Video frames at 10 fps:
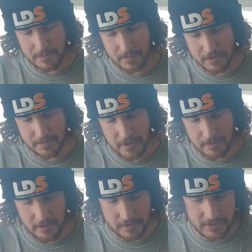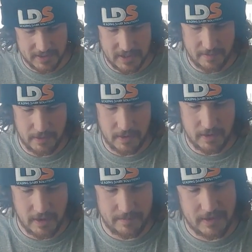I'm supposed to be able to hook this up.
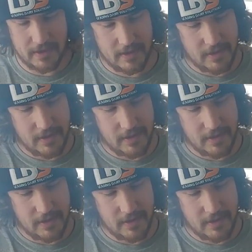Oh, yep.